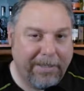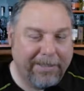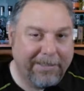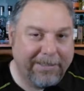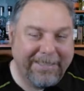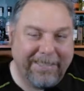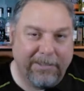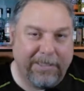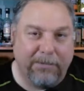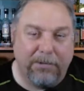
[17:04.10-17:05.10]
in it that's
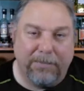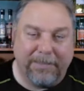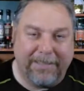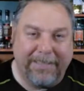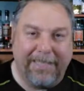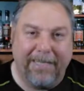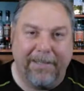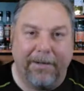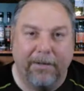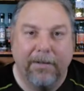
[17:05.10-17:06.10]
sealed. I don't know if it's clean in
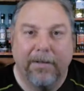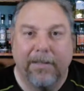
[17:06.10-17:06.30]
there.